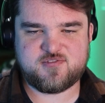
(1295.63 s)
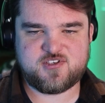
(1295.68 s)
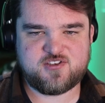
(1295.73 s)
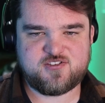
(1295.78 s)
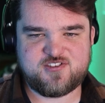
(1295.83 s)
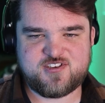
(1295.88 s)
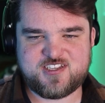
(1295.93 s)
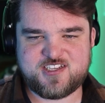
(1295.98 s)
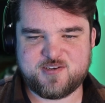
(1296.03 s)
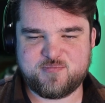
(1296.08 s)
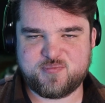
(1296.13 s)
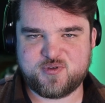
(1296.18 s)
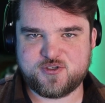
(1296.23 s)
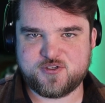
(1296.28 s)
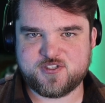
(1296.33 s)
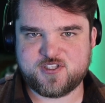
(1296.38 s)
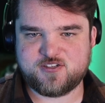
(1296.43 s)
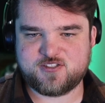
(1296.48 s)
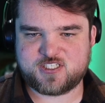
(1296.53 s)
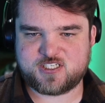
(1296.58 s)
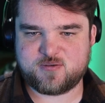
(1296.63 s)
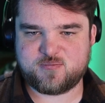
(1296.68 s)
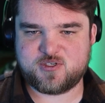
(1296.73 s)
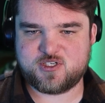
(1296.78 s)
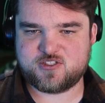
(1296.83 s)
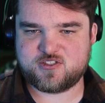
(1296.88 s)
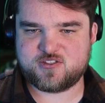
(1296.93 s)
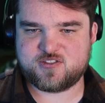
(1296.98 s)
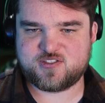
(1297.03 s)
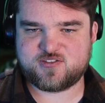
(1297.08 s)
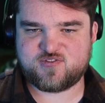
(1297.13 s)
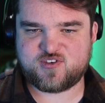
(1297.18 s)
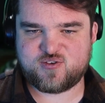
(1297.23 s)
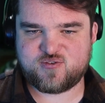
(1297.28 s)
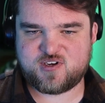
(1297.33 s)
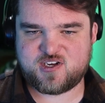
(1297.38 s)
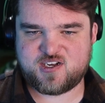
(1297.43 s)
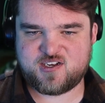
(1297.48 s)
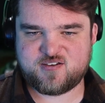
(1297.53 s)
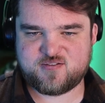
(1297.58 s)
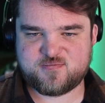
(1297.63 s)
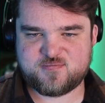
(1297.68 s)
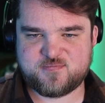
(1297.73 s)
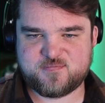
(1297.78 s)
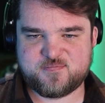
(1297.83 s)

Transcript: Don't you need to pull those commercials for a while?